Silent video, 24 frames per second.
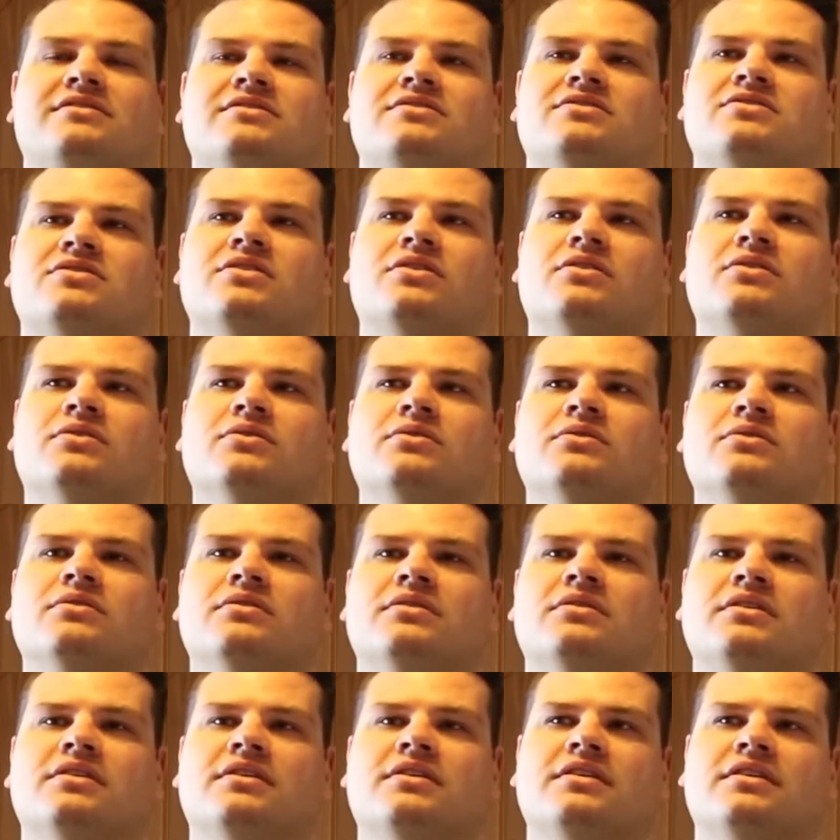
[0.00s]

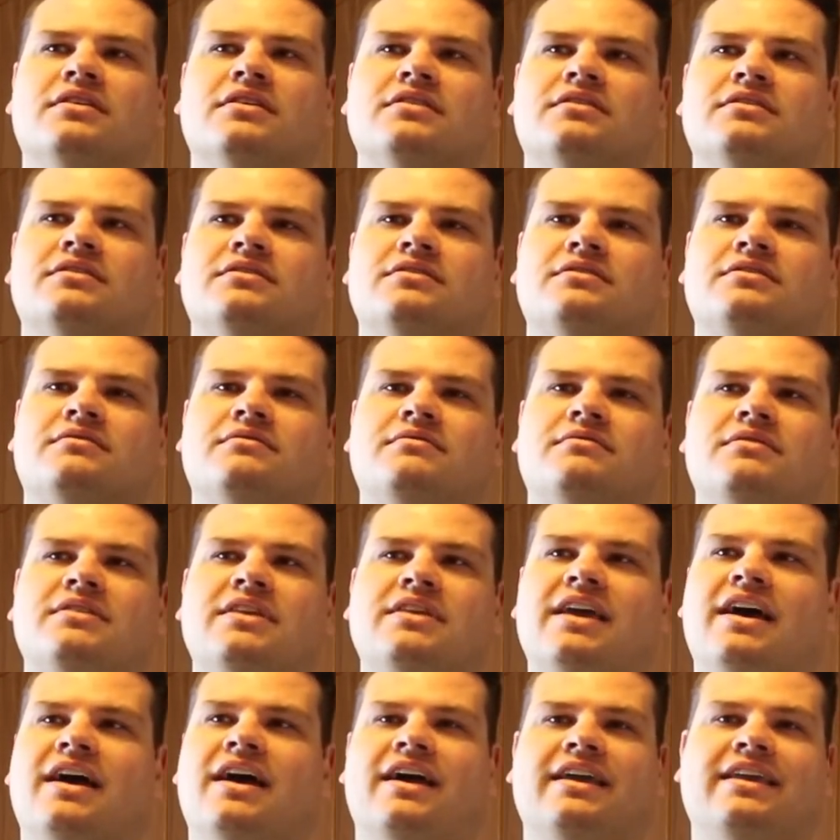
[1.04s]
So
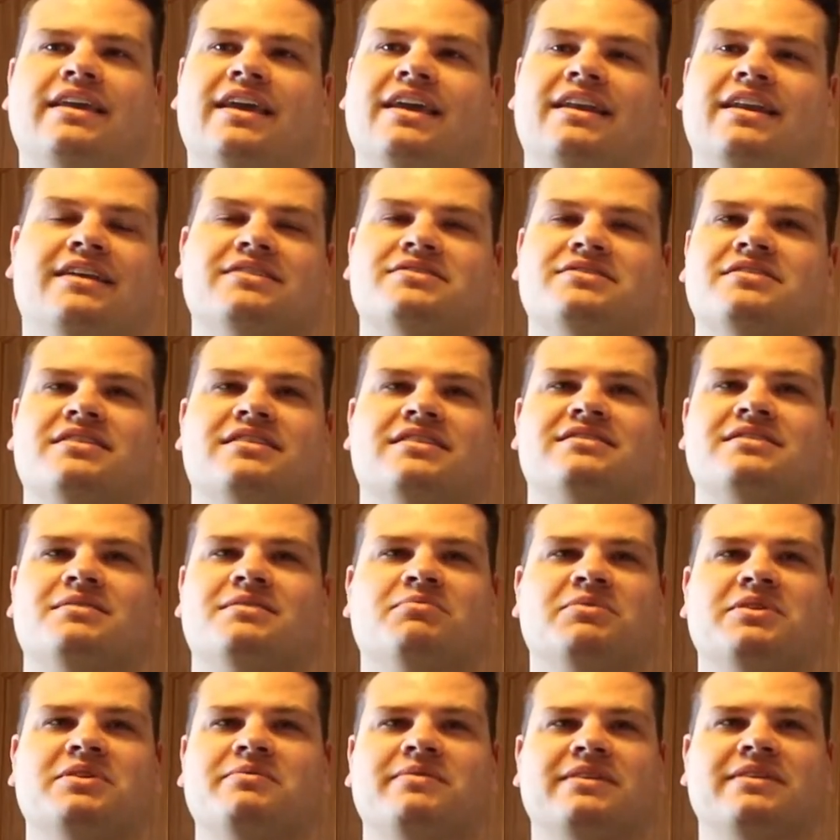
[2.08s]
yeah, I can't answer that
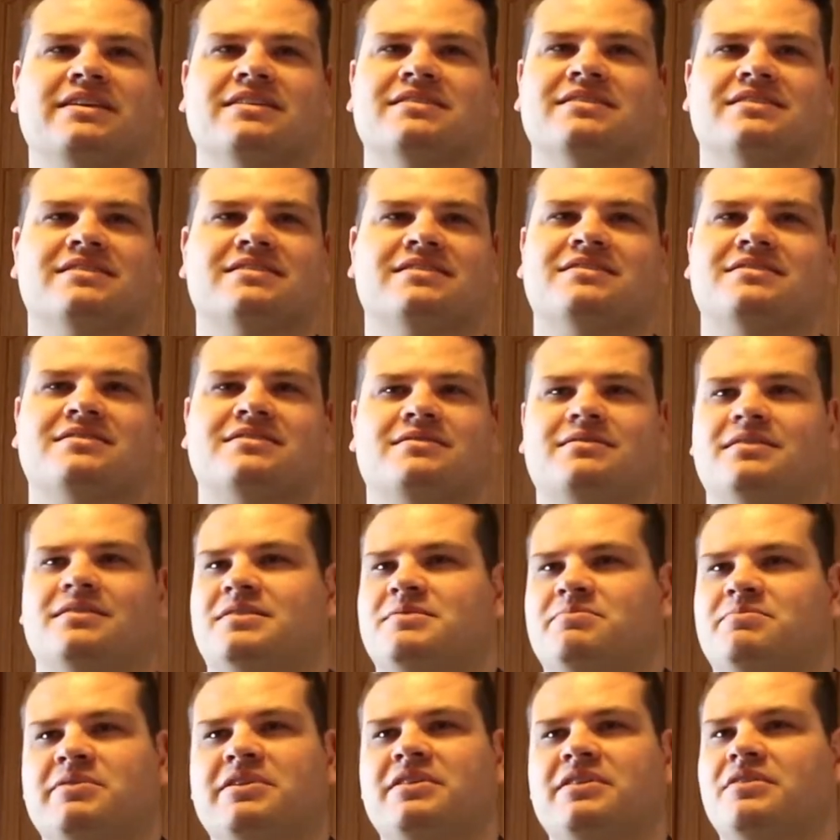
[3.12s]
simply because it's
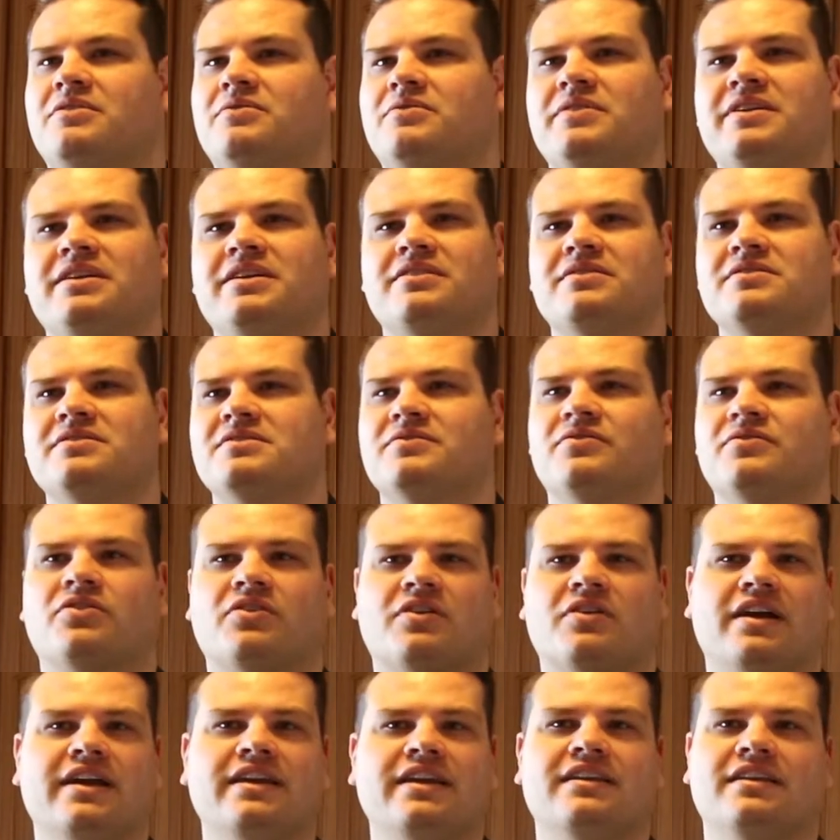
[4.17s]
been 3 years of
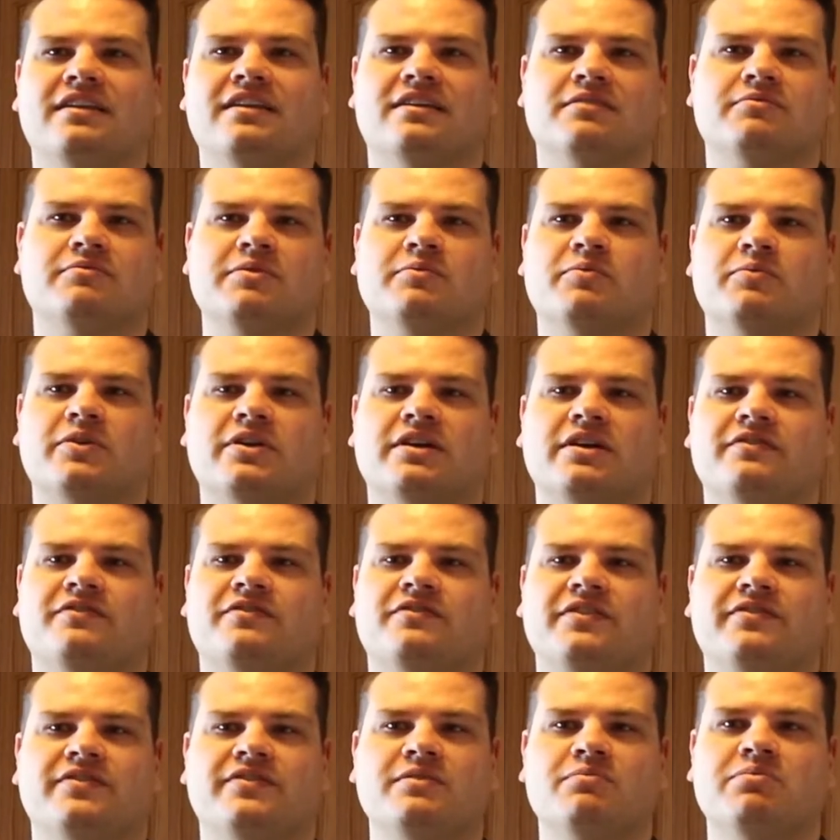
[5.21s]
grinding. I mean, we're at
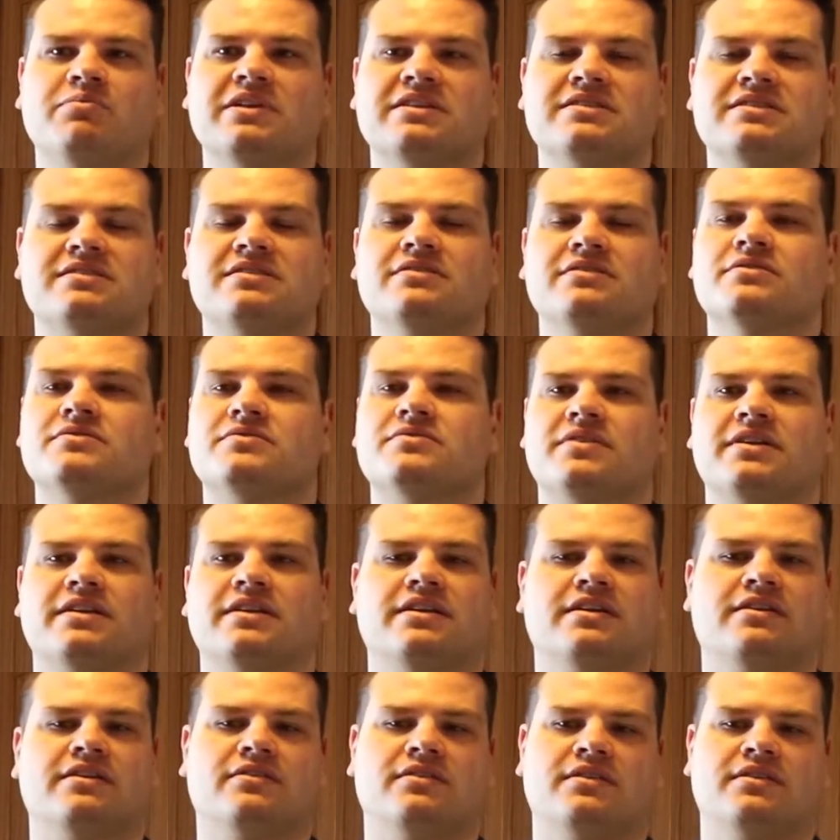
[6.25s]
50 plus deals right
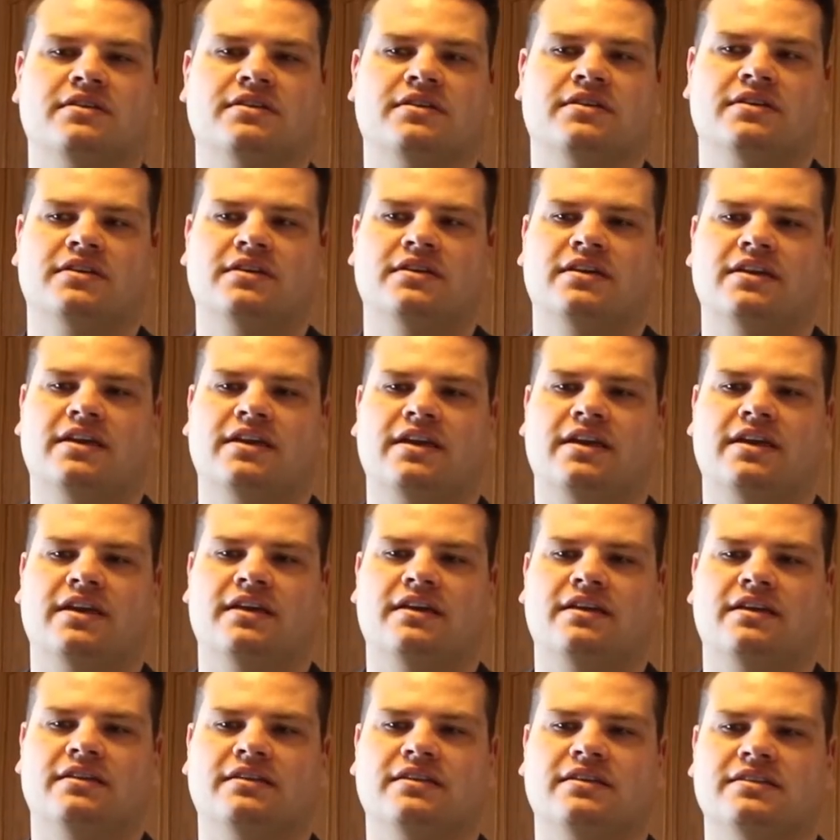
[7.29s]
now,
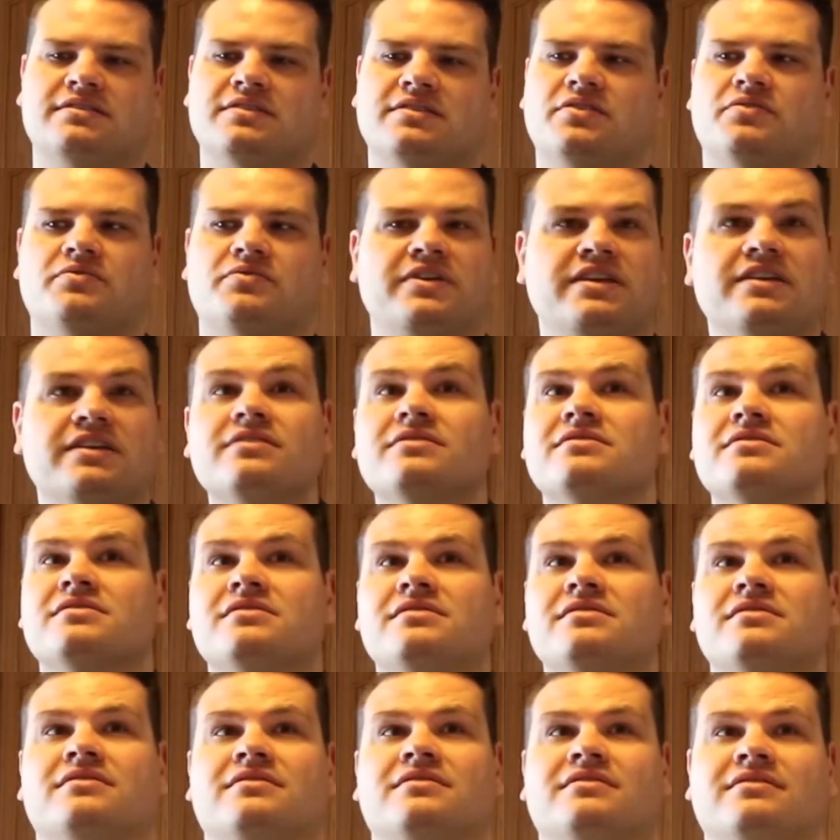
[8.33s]
and that's in 3
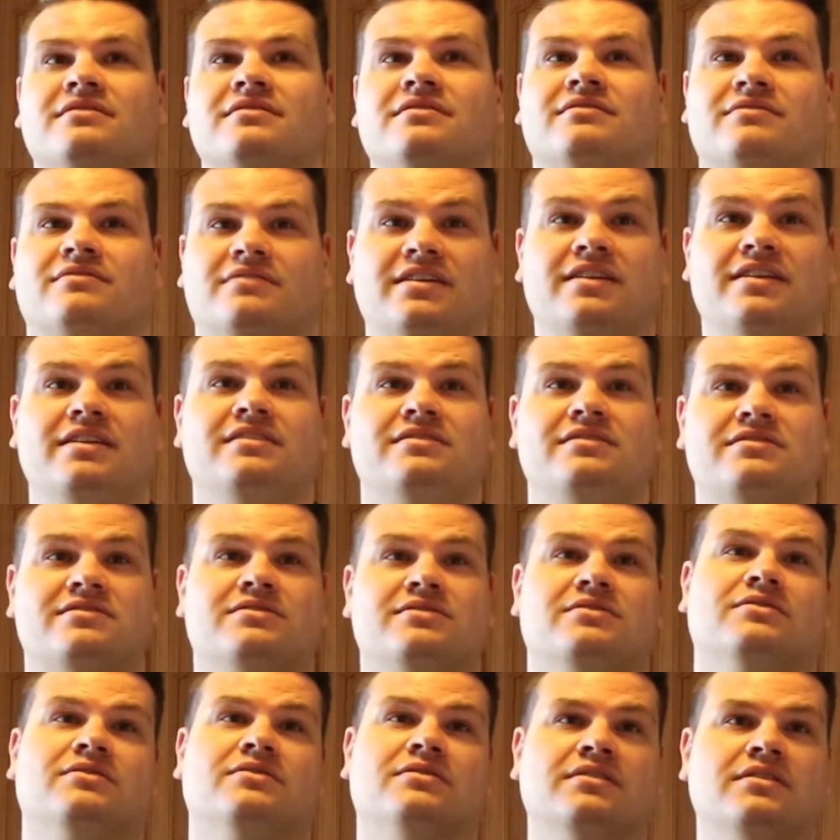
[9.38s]
years, right?
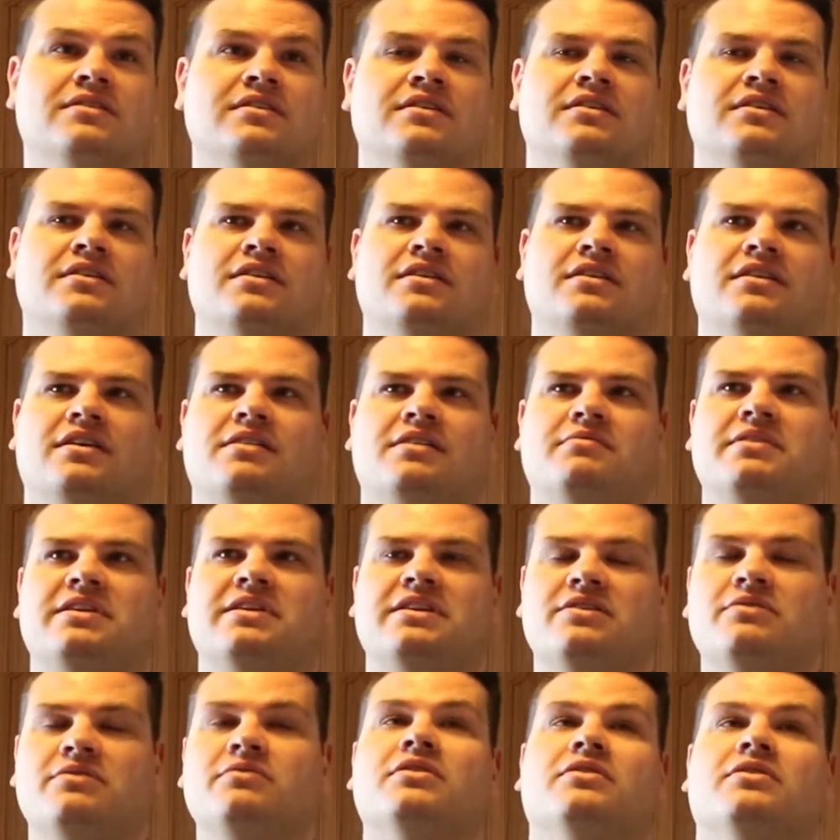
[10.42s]
So I
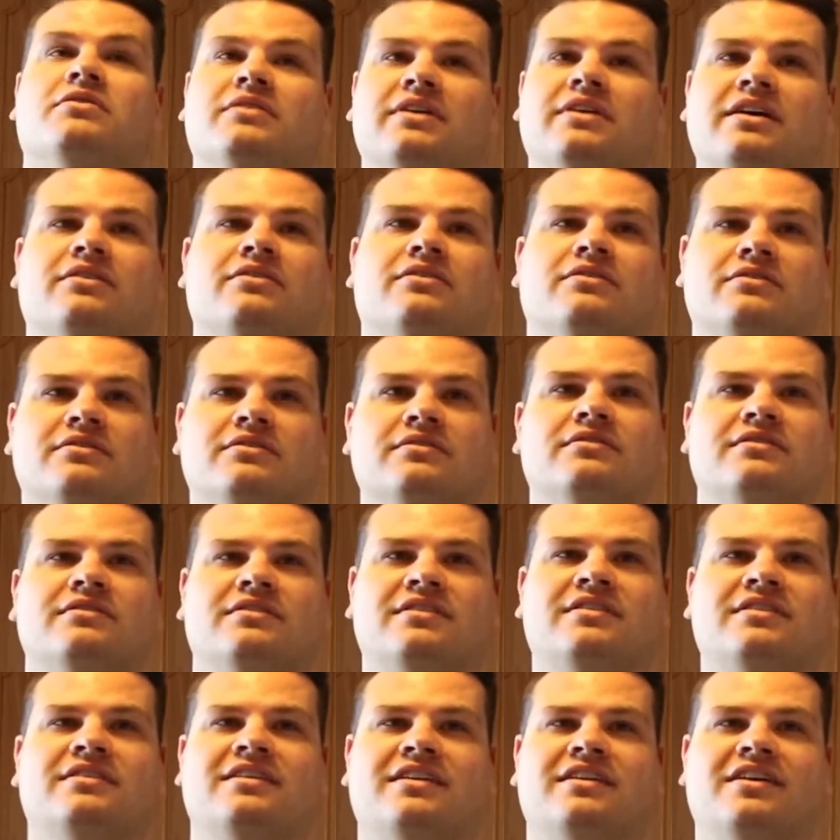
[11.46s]
mean, you know
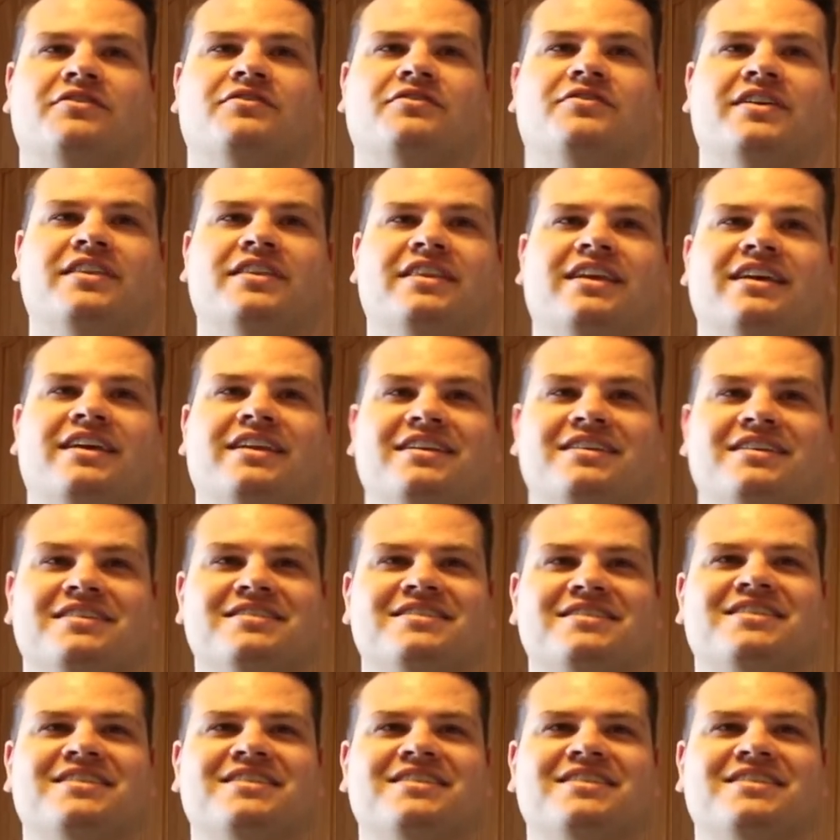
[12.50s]
how fun that is.